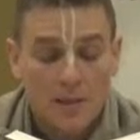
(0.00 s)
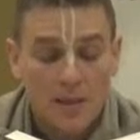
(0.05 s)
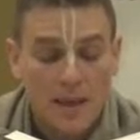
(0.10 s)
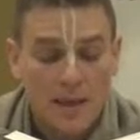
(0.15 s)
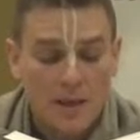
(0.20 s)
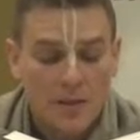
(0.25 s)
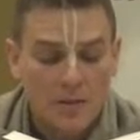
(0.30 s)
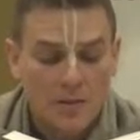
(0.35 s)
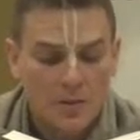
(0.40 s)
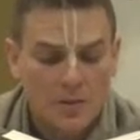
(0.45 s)
to
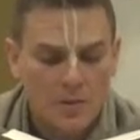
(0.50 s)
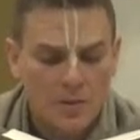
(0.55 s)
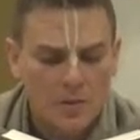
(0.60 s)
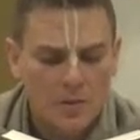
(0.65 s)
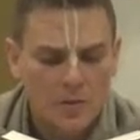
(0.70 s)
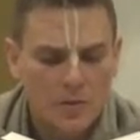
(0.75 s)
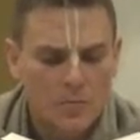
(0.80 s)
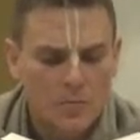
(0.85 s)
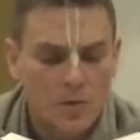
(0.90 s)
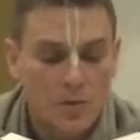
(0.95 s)

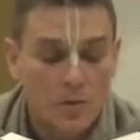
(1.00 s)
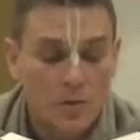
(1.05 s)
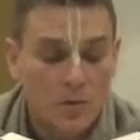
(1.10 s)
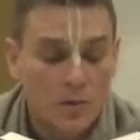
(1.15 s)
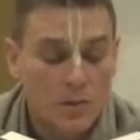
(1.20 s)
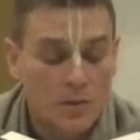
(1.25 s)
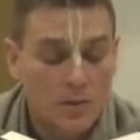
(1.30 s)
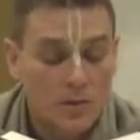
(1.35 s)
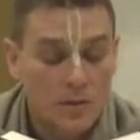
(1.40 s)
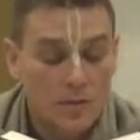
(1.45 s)
execute the
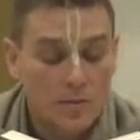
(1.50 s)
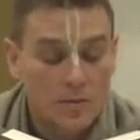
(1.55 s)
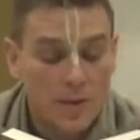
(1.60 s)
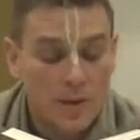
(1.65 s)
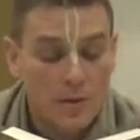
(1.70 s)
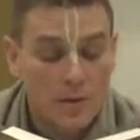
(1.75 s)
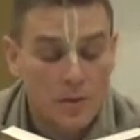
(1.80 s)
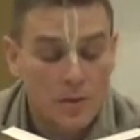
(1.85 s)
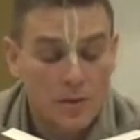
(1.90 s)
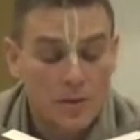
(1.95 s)
ritualistic
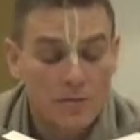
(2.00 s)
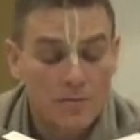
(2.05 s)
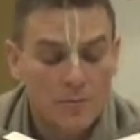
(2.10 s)
function